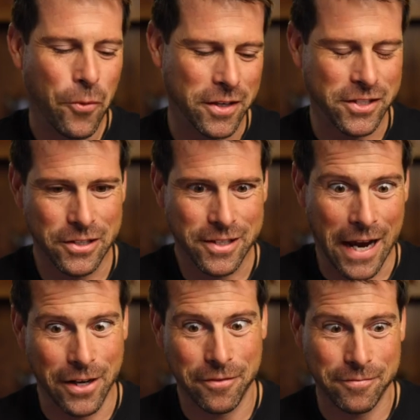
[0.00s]
was just
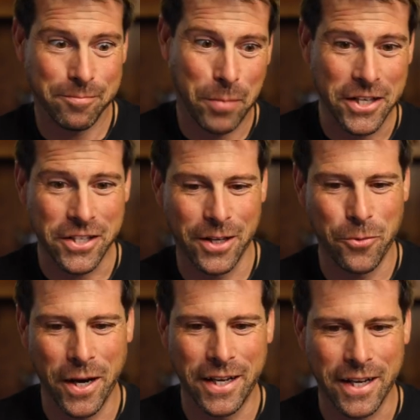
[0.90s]
kind of patiently
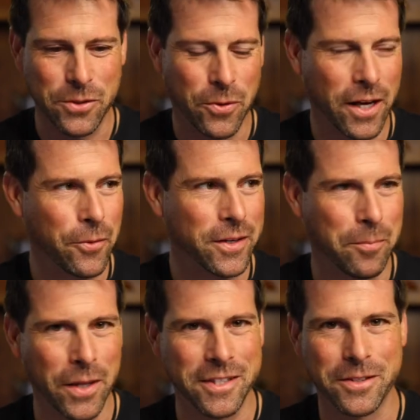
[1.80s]
waiting as well with a
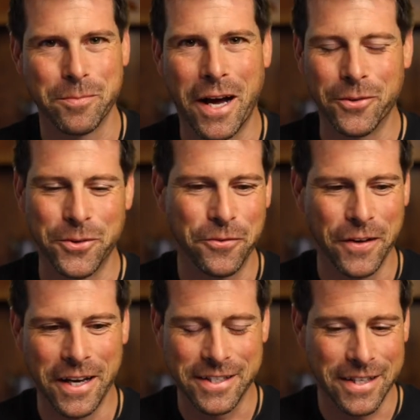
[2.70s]
pleasant smile on her
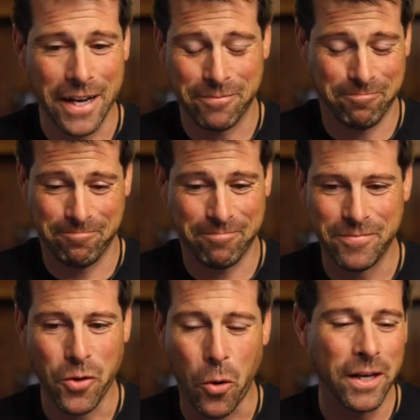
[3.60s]
face, and I
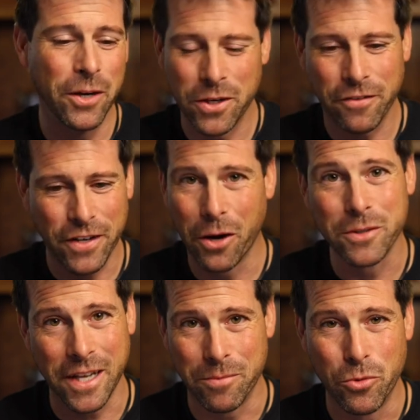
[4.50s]
normally would have
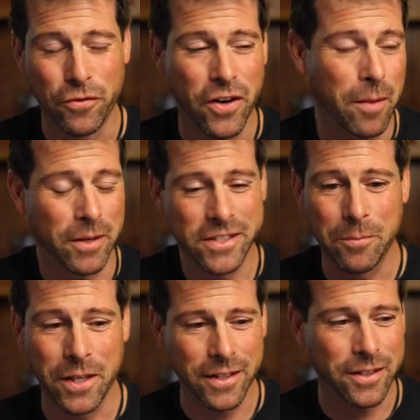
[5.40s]
closed and moved on, but
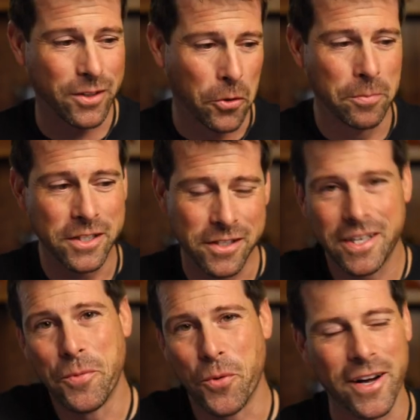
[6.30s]
something told me just
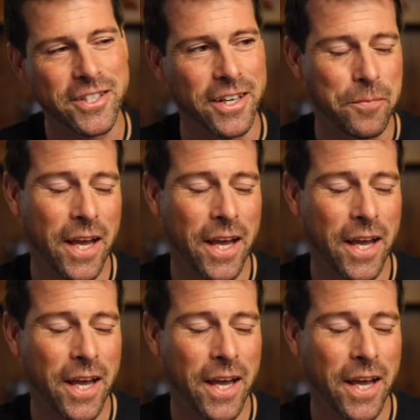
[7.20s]
keep watching.